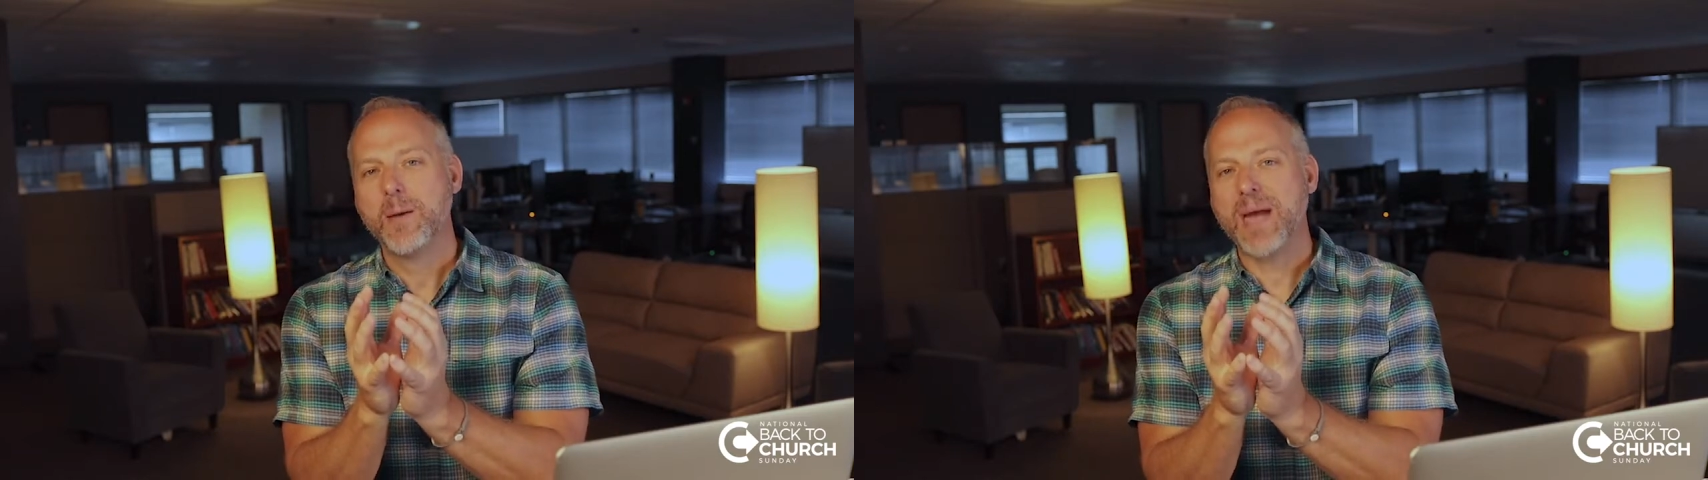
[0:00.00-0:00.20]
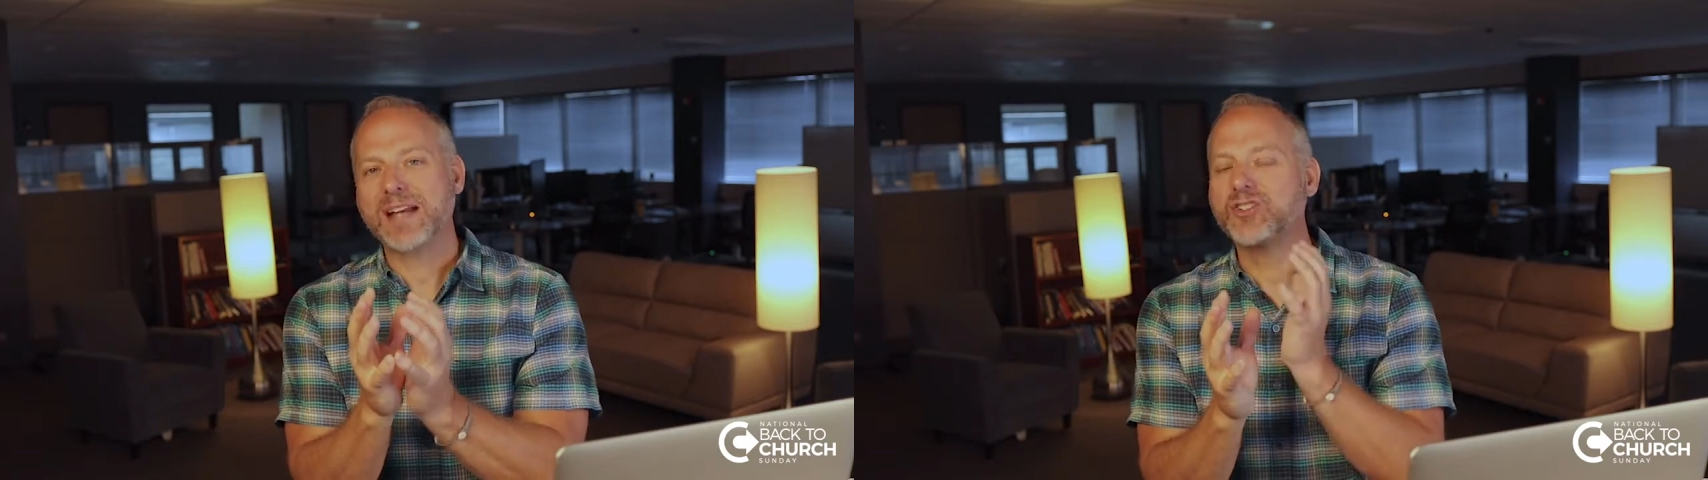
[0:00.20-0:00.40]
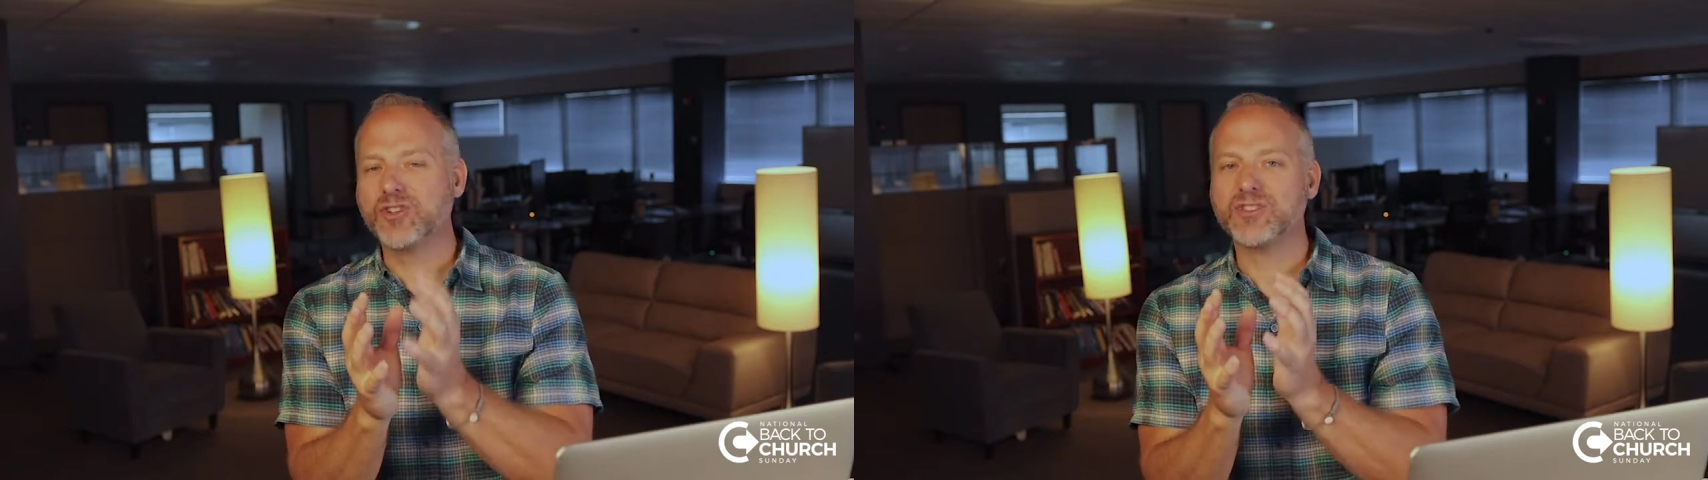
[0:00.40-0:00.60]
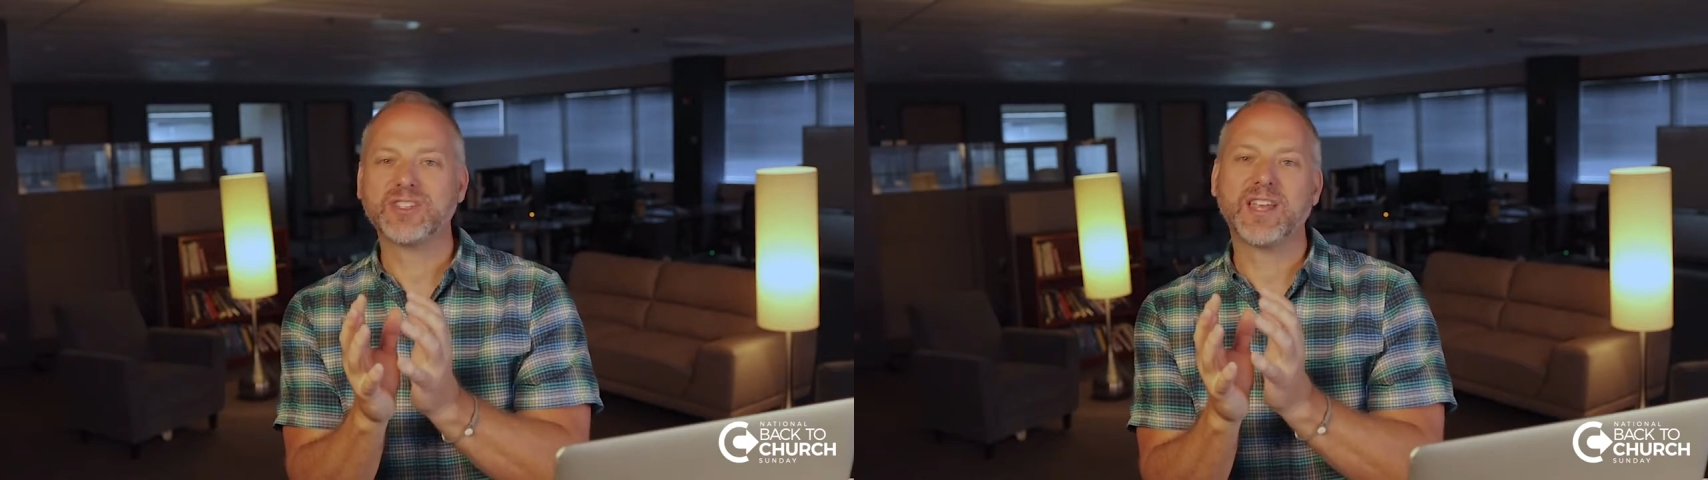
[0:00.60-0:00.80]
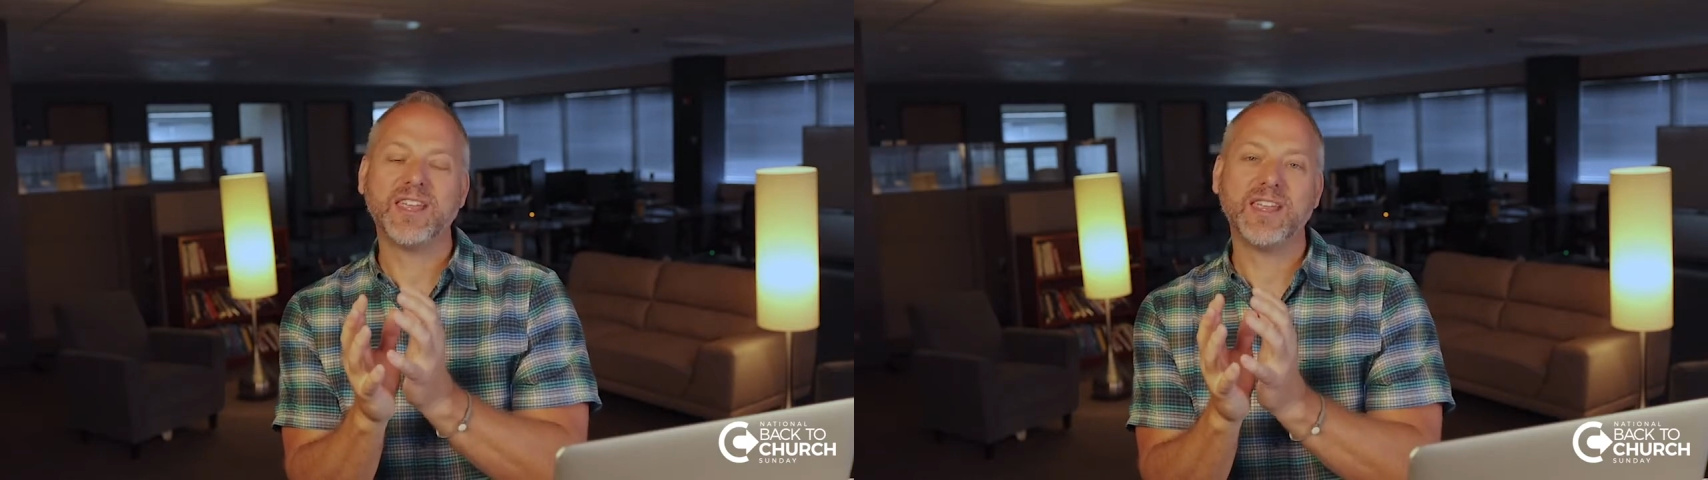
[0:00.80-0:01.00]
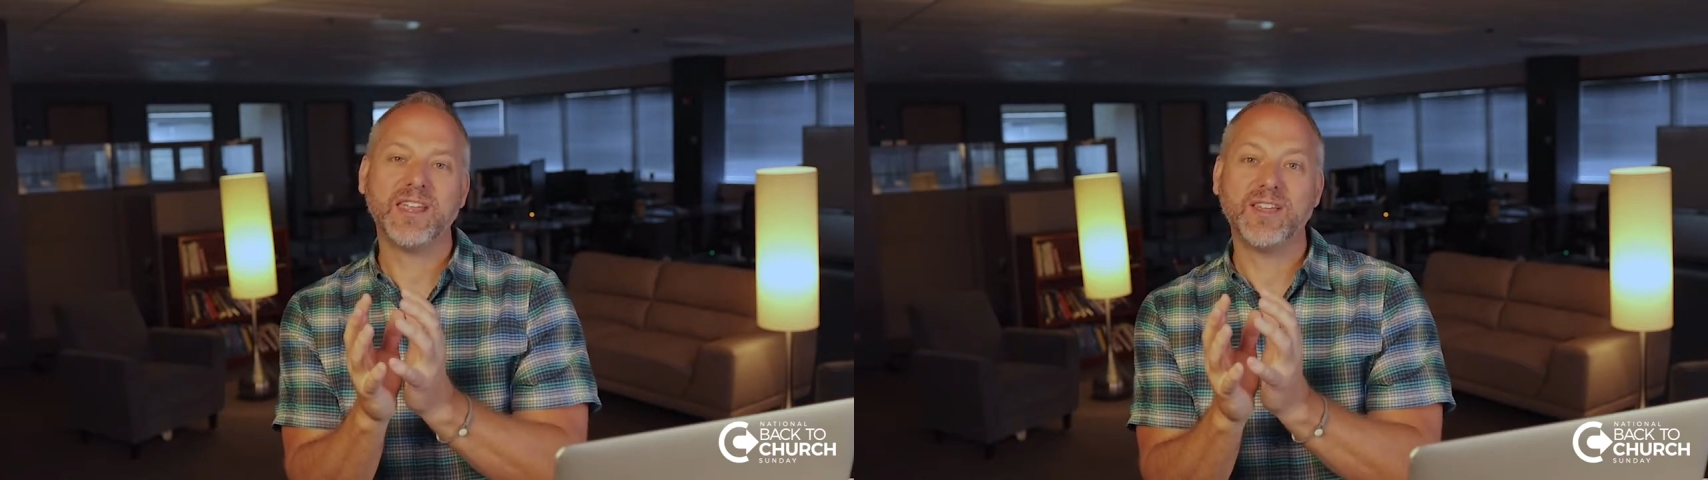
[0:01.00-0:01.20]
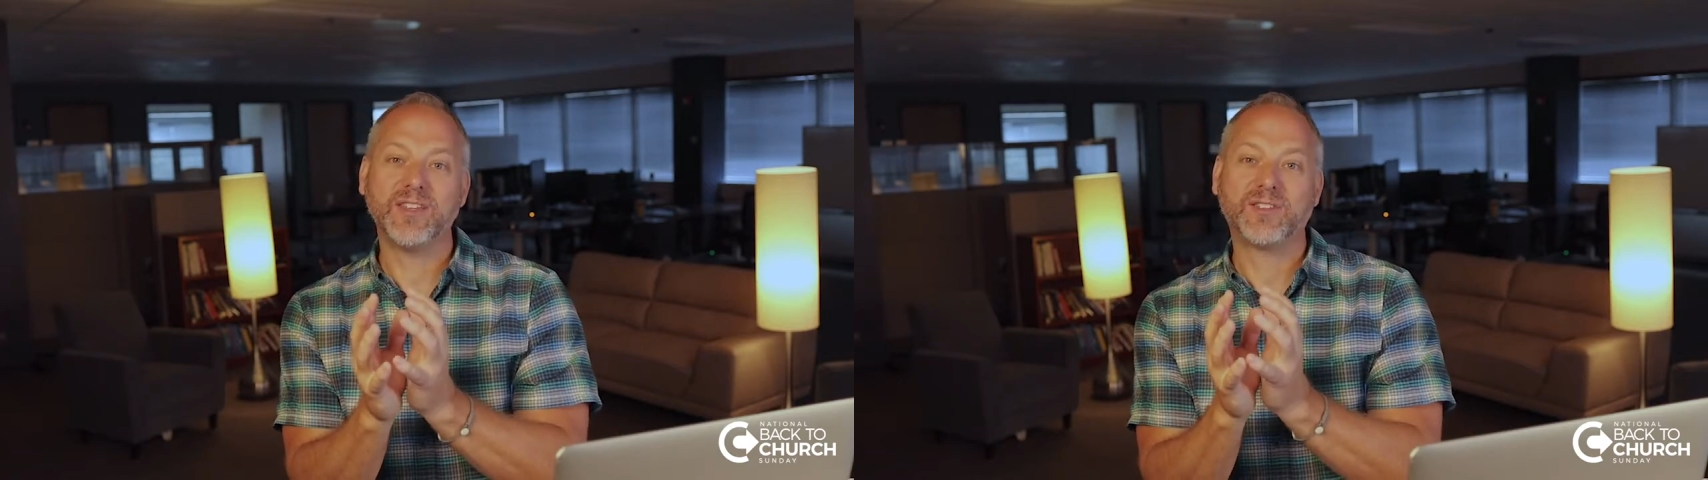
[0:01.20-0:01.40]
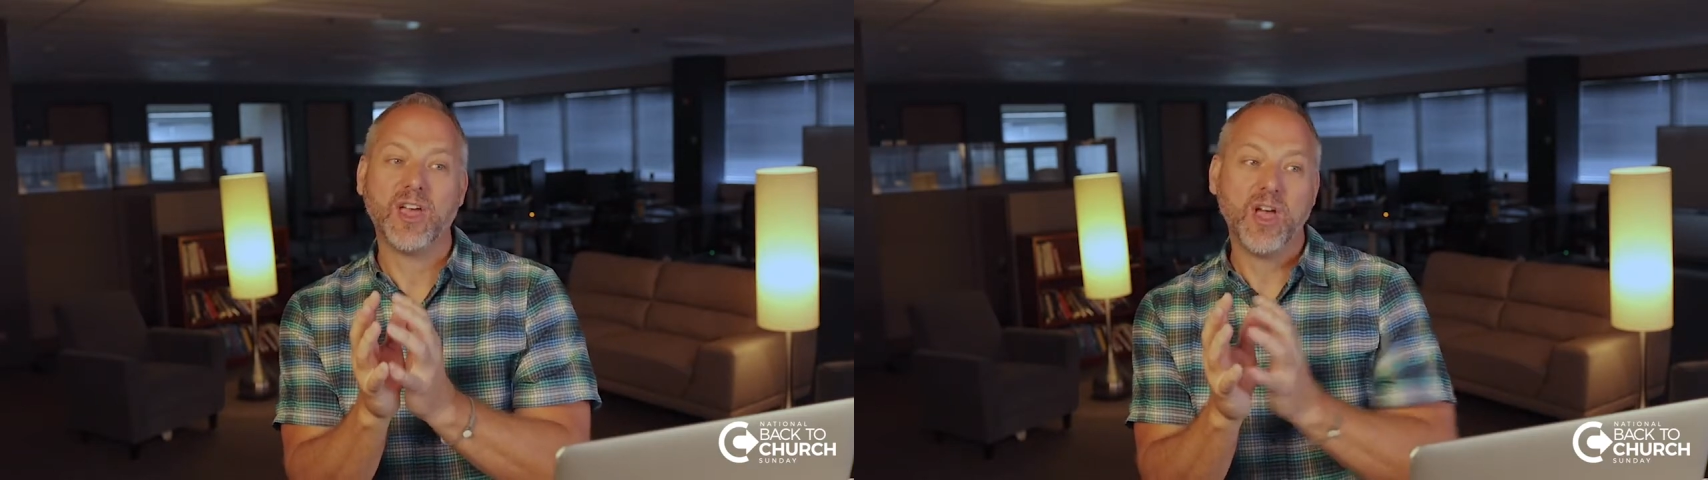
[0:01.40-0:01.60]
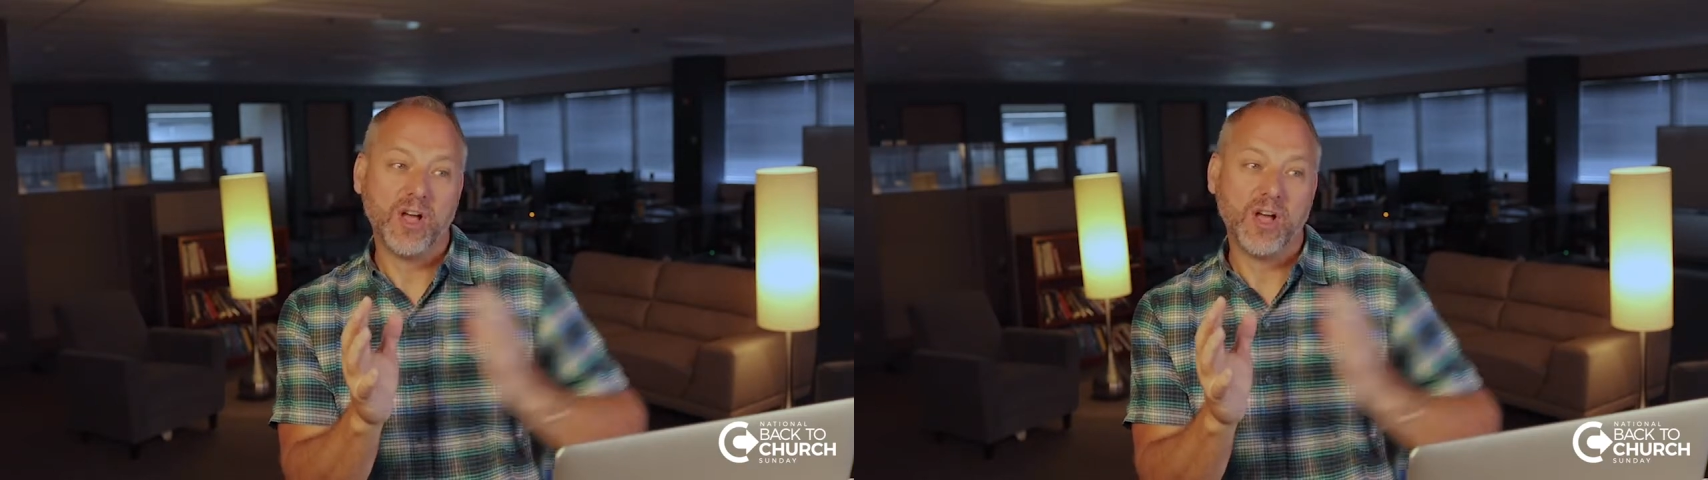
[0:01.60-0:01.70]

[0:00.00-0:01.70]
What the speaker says: Back to Church Sunday is